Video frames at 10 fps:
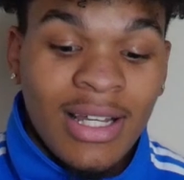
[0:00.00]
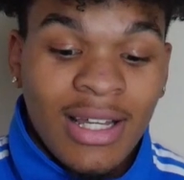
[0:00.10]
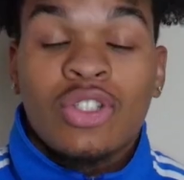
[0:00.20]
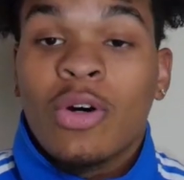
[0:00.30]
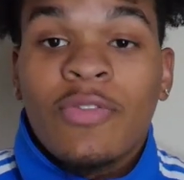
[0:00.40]

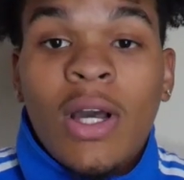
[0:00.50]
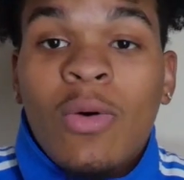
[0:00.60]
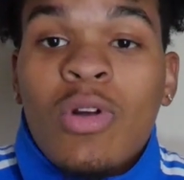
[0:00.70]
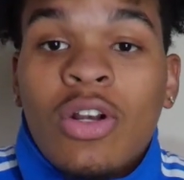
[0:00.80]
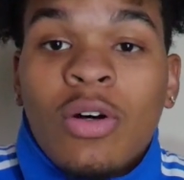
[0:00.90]
So if y'all
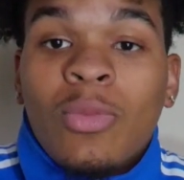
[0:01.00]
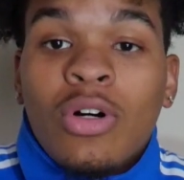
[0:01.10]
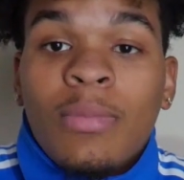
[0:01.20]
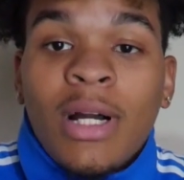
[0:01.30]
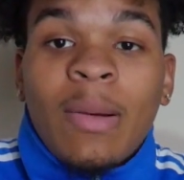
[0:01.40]
want to know
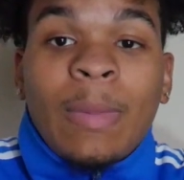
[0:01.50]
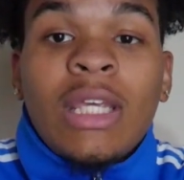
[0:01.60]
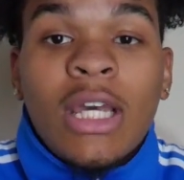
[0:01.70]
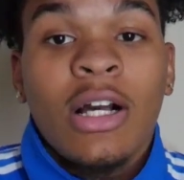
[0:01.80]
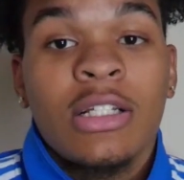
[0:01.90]
more about me,
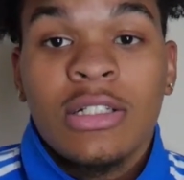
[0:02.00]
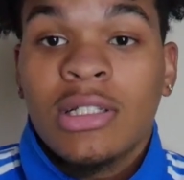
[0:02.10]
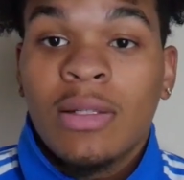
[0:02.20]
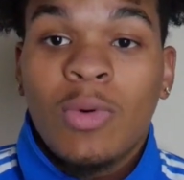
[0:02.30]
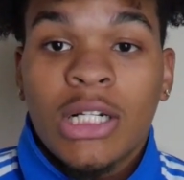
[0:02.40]
y'all can just
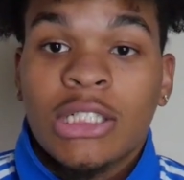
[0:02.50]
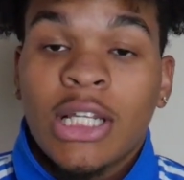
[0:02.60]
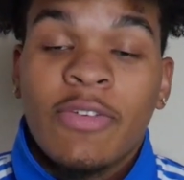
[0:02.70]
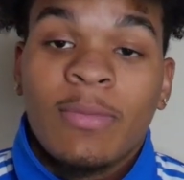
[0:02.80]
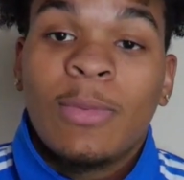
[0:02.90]
keep
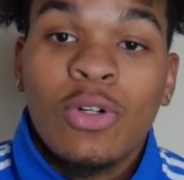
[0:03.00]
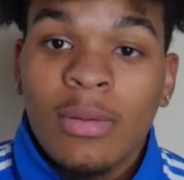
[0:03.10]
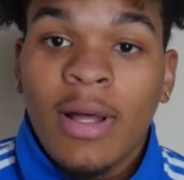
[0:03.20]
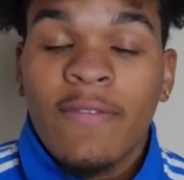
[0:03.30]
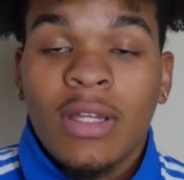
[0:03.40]
watching even more of
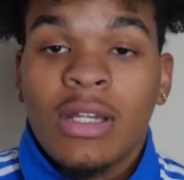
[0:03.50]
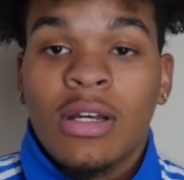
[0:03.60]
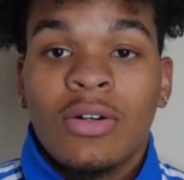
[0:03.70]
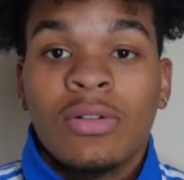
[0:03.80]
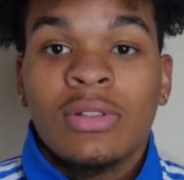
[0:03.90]
my
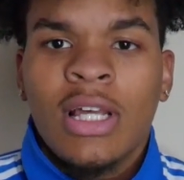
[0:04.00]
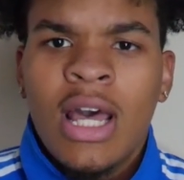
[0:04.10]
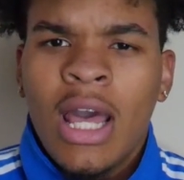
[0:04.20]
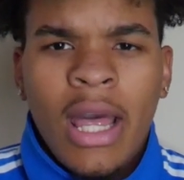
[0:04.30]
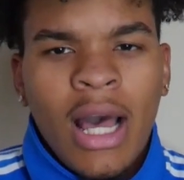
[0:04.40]
videos.
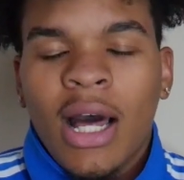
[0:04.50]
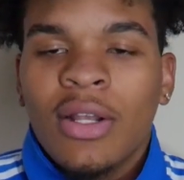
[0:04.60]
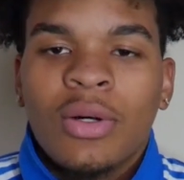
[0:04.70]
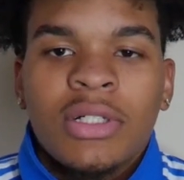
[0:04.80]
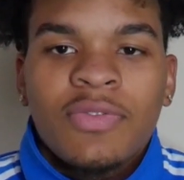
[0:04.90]
I
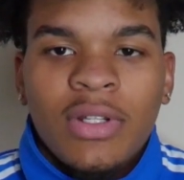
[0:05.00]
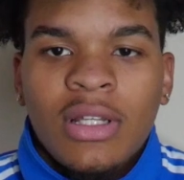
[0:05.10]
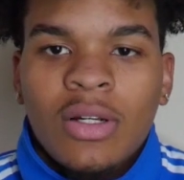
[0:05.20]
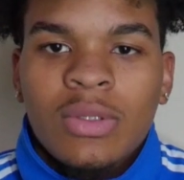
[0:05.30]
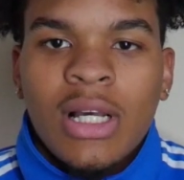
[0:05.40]
know this
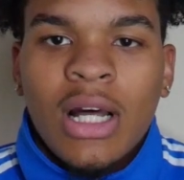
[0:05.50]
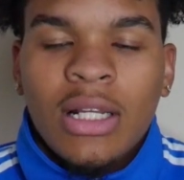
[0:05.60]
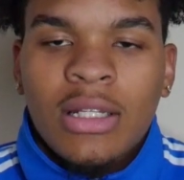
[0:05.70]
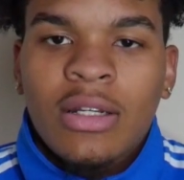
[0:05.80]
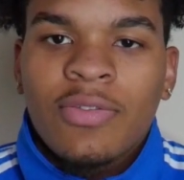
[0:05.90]
video is kind
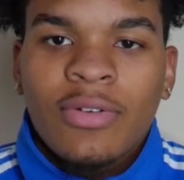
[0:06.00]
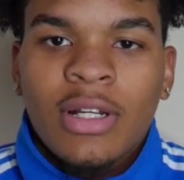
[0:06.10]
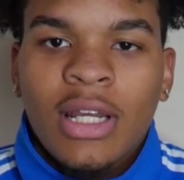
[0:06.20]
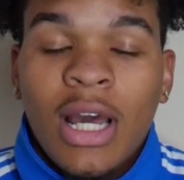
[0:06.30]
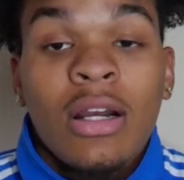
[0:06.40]
of
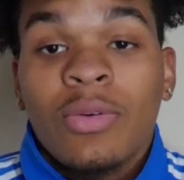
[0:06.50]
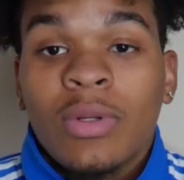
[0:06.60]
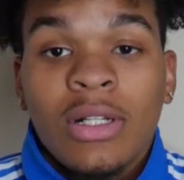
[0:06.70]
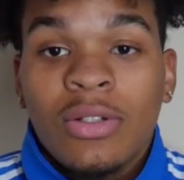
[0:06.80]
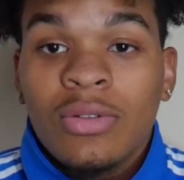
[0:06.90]
different. I don't
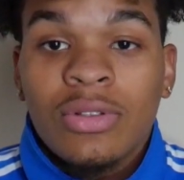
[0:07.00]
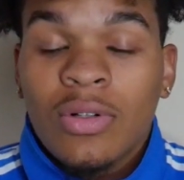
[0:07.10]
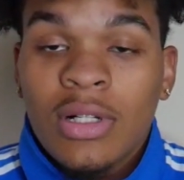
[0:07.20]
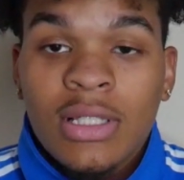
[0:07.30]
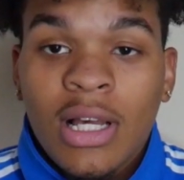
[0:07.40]
really do
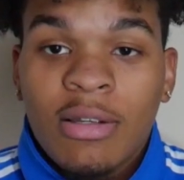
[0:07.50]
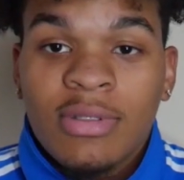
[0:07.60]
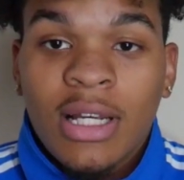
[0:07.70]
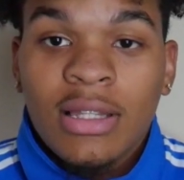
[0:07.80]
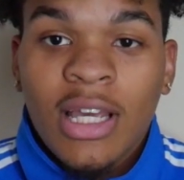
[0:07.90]
story times
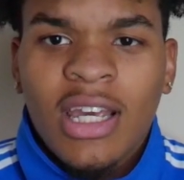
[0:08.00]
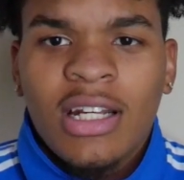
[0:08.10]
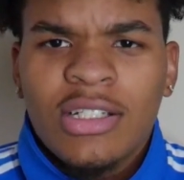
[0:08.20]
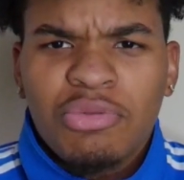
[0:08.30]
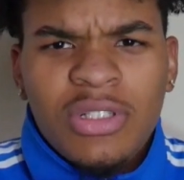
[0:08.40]
like that.
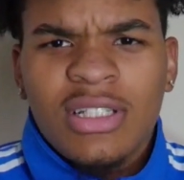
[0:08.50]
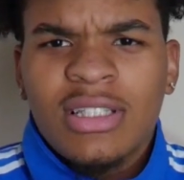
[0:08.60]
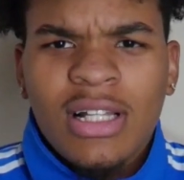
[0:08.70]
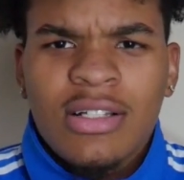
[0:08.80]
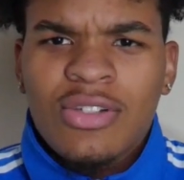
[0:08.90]
And this was just
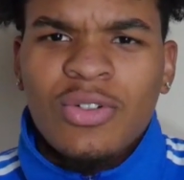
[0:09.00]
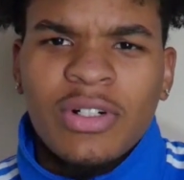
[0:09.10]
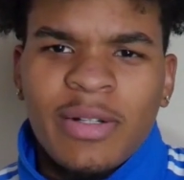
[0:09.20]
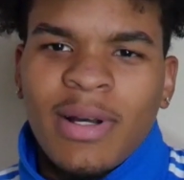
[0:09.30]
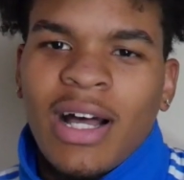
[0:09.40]
telling a
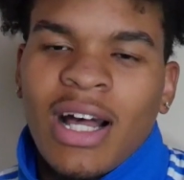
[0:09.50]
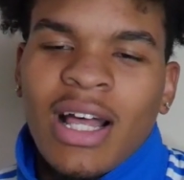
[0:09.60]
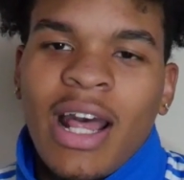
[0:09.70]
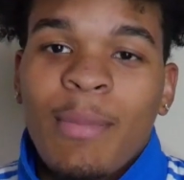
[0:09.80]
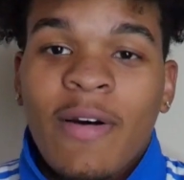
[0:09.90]
story about how I
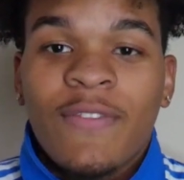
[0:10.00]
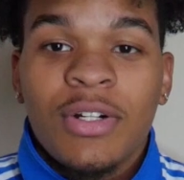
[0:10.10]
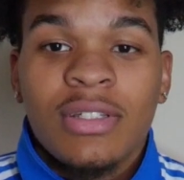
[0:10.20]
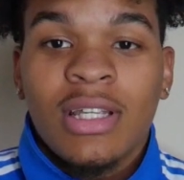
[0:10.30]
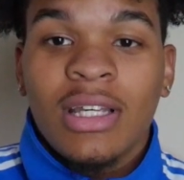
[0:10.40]
had my
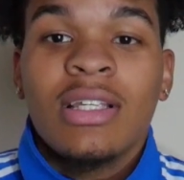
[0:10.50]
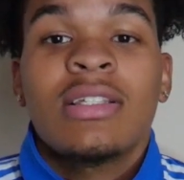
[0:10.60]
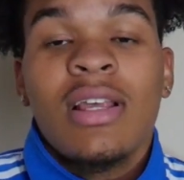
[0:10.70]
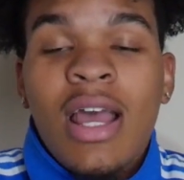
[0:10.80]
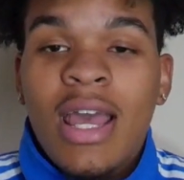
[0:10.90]
first kiss.